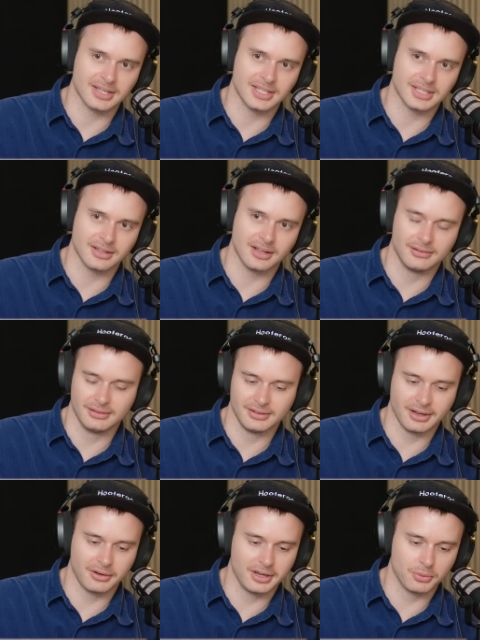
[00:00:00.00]
decision that
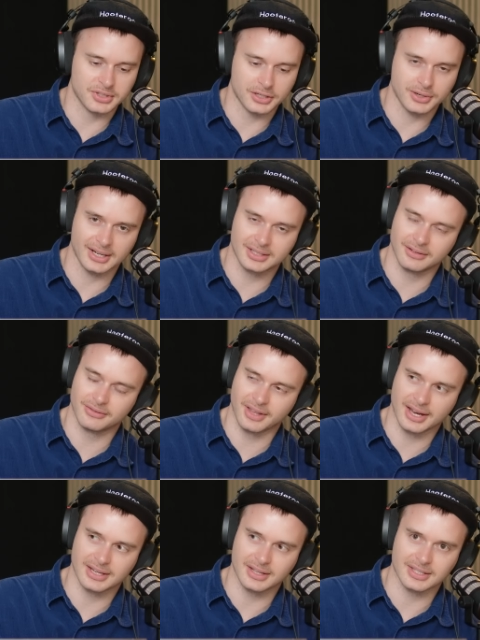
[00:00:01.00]
it was attractive.
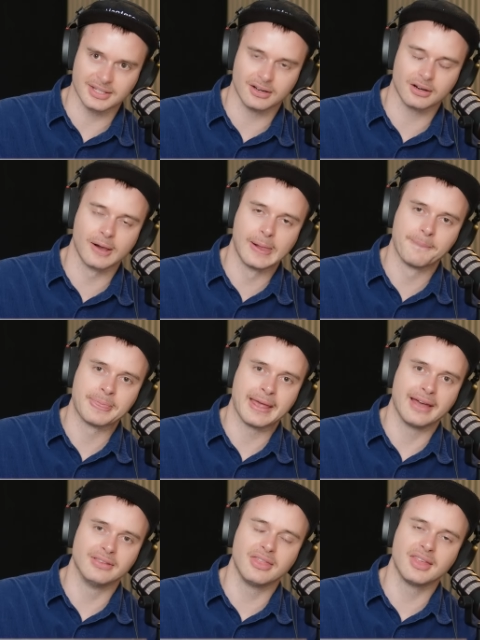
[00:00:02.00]
They enter the stock.
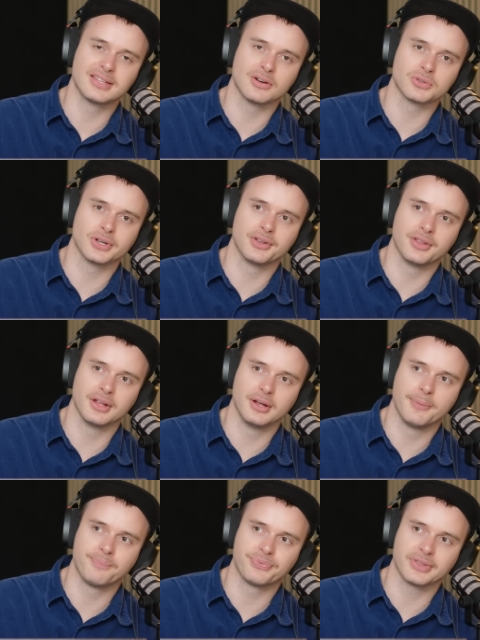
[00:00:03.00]
And then there's also
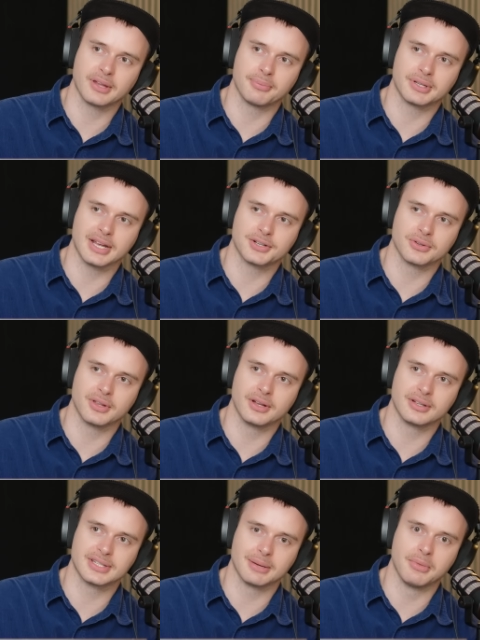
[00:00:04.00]
the potential
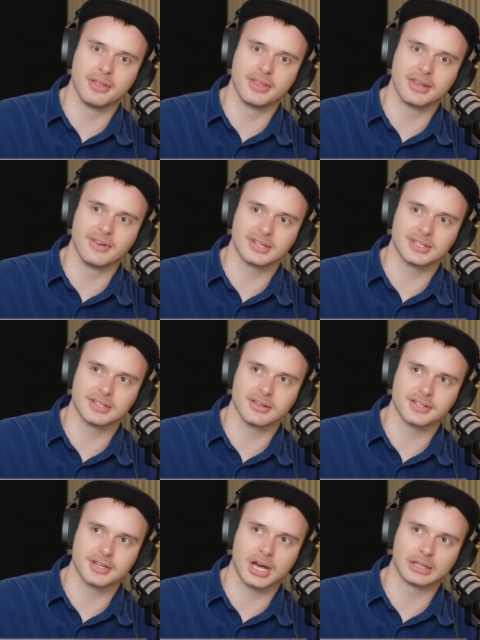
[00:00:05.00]
that some of the investors on
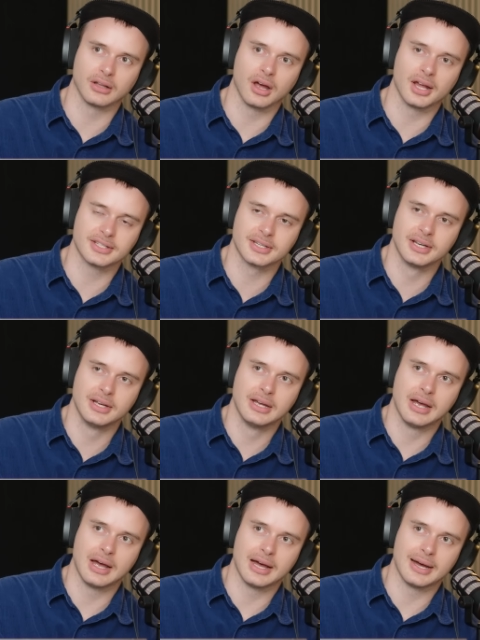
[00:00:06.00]
the sidelines,
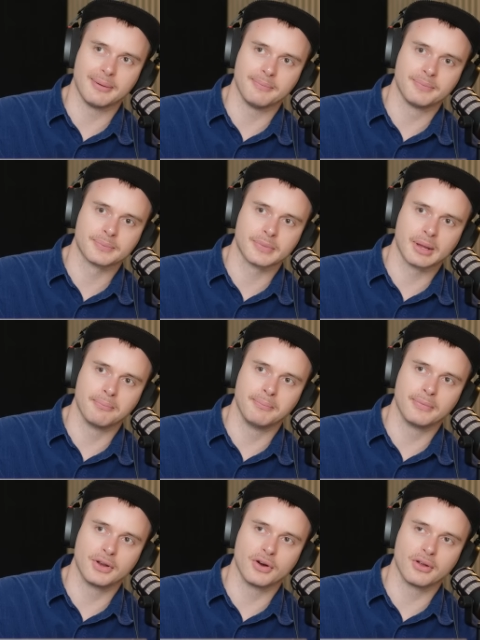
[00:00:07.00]

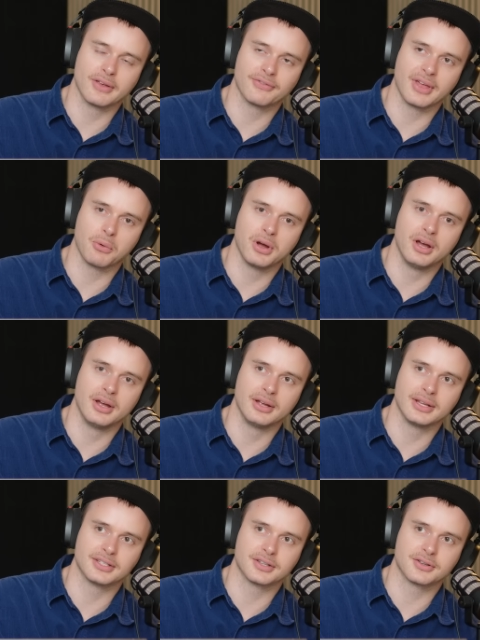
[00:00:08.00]
if there were
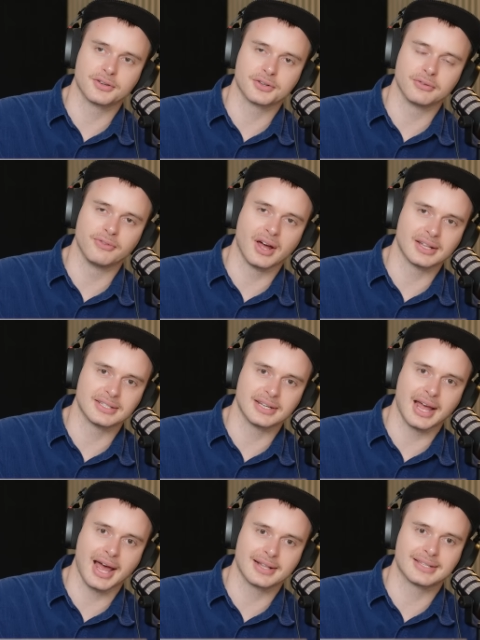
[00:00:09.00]
institutional funds
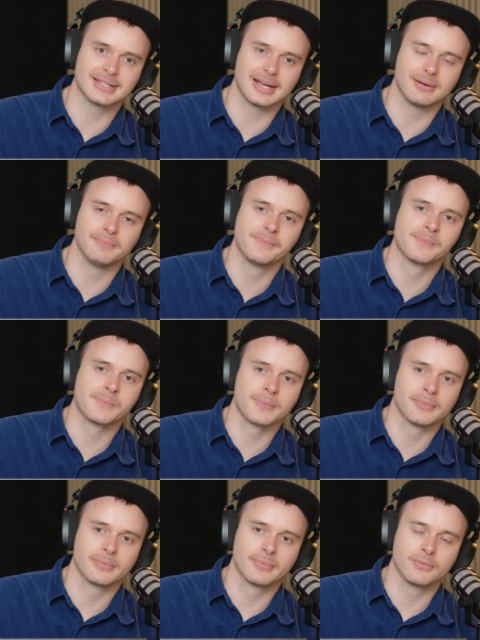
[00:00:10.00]
that had some
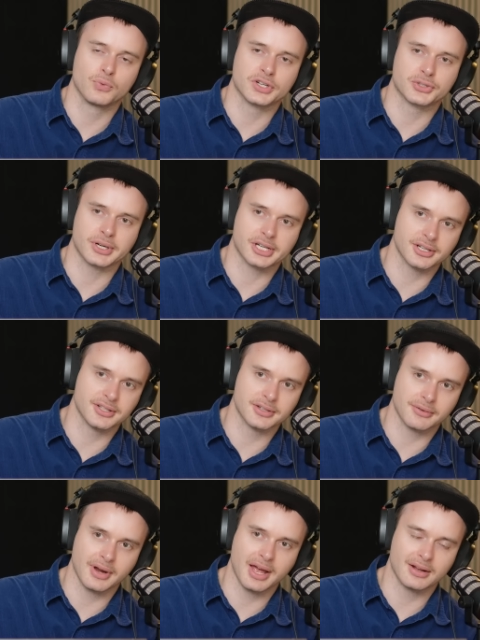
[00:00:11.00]
restrictions
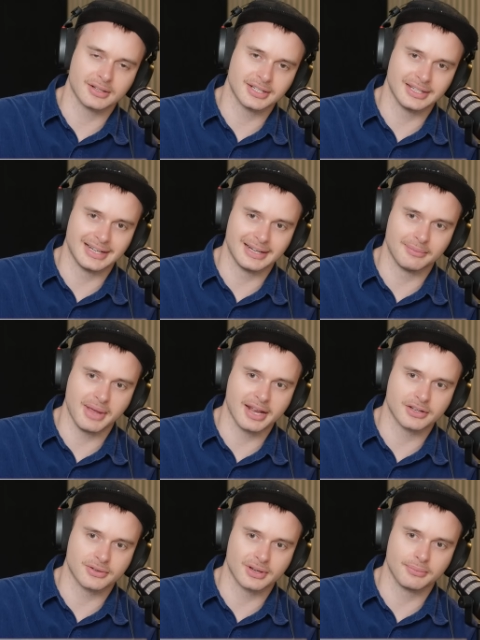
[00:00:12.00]
around
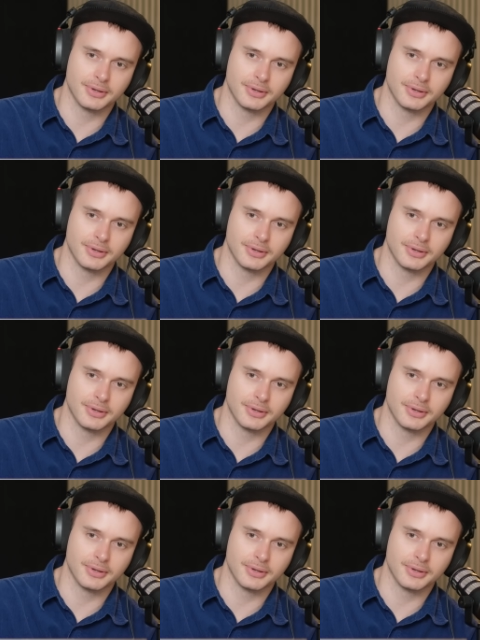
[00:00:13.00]
entering